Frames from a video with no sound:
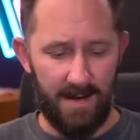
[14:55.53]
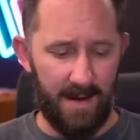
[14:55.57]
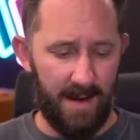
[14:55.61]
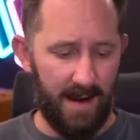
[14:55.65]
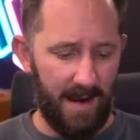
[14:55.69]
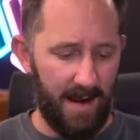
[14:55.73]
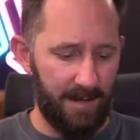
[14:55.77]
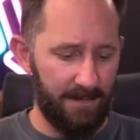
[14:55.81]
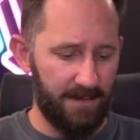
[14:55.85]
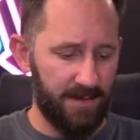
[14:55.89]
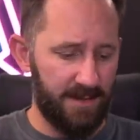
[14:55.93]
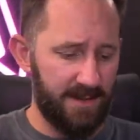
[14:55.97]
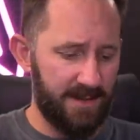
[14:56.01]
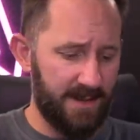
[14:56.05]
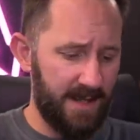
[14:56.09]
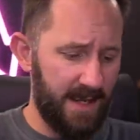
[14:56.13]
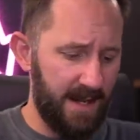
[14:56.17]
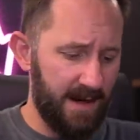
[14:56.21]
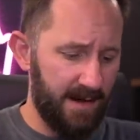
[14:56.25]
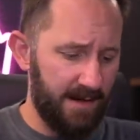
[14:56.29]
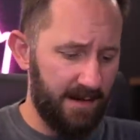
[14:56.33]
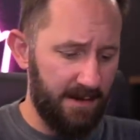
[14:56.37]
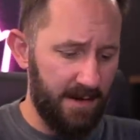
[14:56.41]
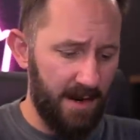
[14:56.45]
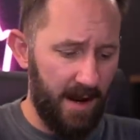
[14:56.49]
I'm just
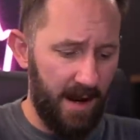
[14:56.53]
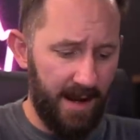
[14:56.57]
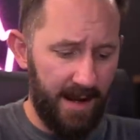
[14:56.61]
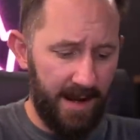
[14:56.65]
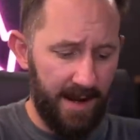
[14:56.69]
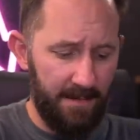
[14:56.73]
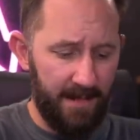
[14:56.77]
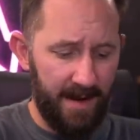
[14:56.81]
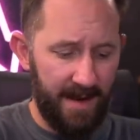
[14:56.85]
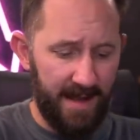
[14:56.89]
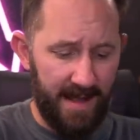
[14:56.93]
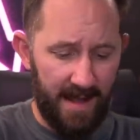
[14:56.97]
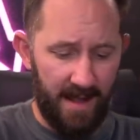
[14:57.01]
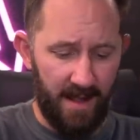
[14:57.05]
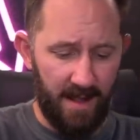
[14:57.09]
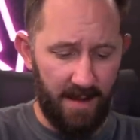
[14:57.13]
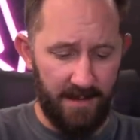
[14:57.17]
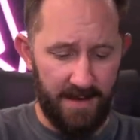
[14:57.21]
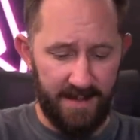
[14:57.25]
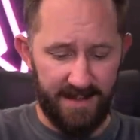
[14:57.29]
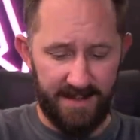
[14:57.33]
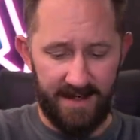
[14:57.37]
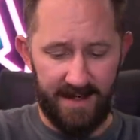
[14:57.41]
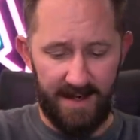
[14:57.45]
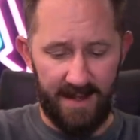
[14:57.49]
like not in my
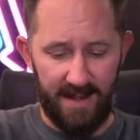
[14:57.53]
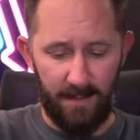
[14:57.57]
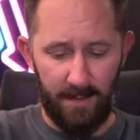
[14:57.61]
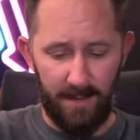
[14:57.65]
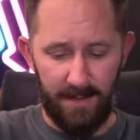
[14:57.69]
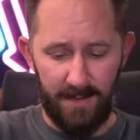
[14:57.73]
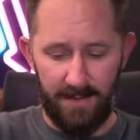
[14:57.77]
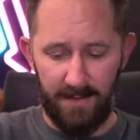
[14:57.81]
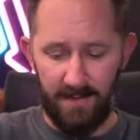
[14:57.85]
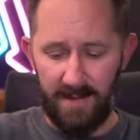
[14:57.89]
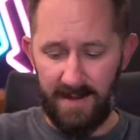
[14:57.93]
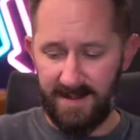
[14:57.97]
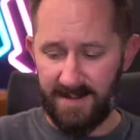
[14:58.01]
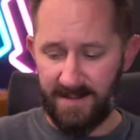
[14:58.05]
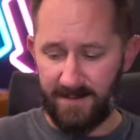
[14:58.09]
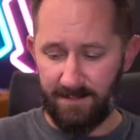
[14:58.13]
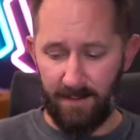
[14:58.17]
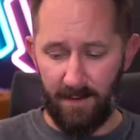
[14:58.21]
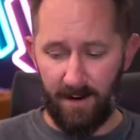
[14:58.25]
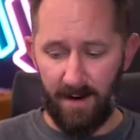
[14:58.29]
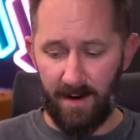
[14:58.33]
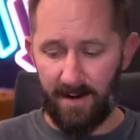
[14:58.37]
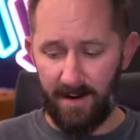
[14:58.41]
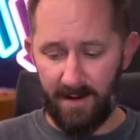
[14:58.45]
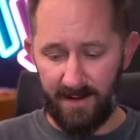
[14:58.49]
element today with these
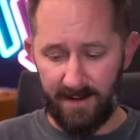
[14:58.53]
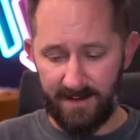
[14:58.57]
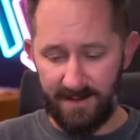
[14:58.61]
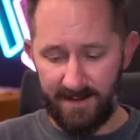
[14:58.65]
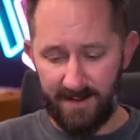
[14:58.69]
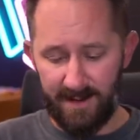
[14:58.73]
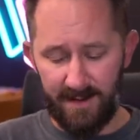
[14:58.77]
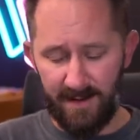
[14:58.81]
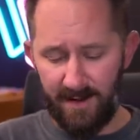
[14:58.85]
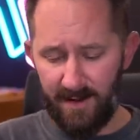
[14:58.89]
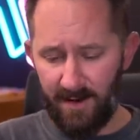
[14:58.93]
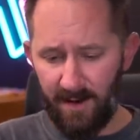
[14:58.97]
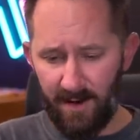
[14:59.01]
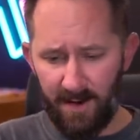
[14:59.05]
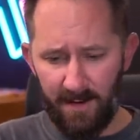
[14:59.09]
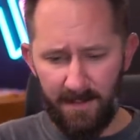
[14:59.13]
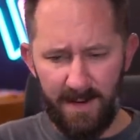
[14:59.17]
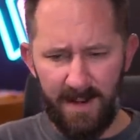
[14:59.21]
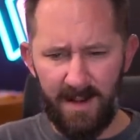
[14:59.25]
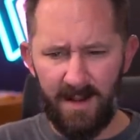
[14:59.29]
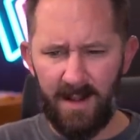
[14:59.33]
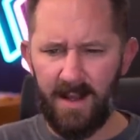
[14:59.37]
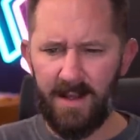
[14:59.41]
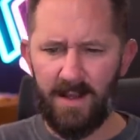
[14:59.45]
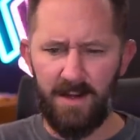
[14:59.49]
products. Like, you know what I
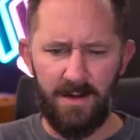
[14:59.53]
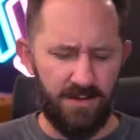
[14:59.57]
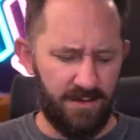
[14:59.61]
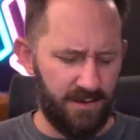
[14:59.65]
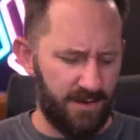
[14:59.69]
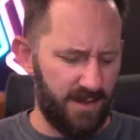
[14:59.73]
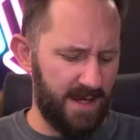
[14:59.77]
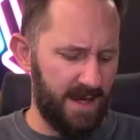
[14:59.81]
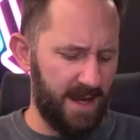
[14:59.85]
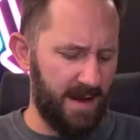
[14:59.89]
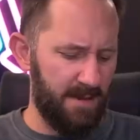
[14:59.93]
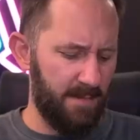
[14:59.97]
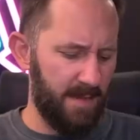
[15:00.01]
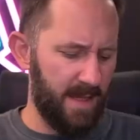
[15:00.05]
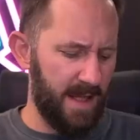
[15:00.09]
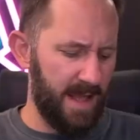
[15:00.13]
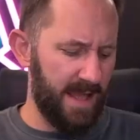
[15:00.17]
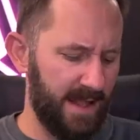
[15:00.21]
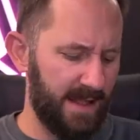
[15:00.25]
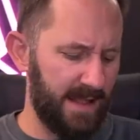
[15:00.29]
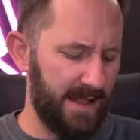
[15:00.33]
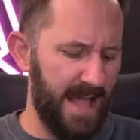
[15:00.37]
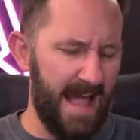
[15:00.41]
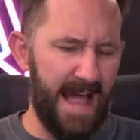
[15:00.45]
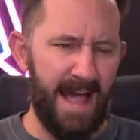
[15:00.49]
mean? Like, usually I'm
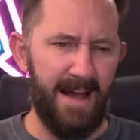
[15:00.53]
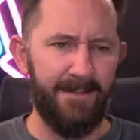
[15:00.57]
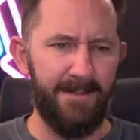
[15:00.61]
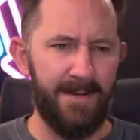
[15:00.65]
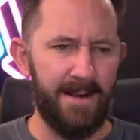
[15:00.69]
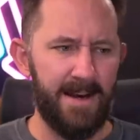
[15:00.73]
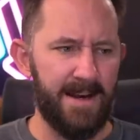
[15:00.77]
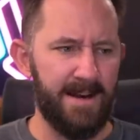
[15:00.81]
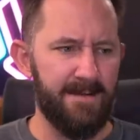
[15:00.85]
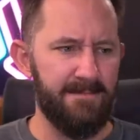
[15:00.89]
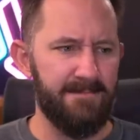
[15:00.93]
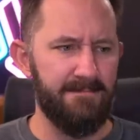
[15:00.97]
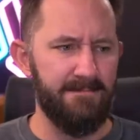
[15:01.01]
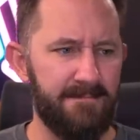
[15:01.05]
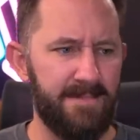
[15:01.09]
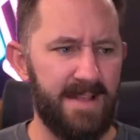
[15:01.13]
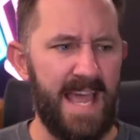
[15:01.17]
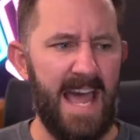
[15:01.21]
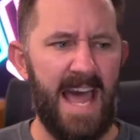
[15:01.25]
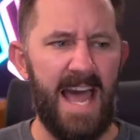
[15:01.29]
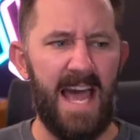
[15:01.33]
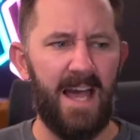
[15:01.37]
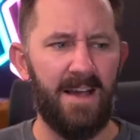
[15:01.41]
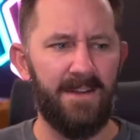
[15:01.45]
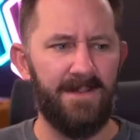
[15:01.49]
like laughing and
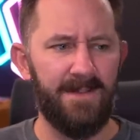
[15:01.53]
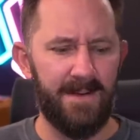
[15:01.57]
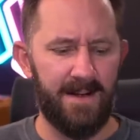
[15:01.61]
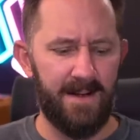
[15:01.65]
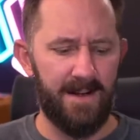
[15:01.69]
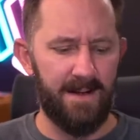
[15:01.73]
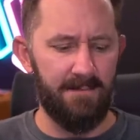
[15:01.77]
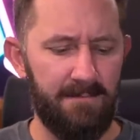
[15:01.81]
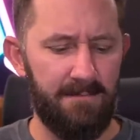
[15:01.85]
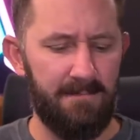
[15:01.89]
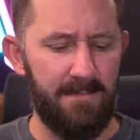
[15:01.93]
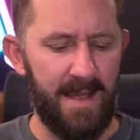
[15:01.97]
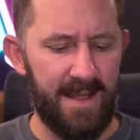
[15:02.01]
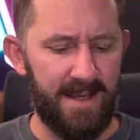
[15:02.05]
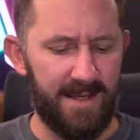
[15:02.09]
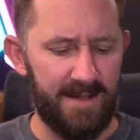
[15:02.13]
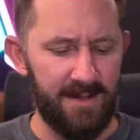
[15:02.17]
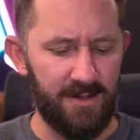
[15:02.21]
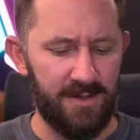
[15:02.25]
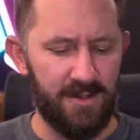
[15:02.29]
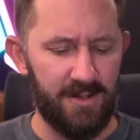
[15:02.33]
gaffing and making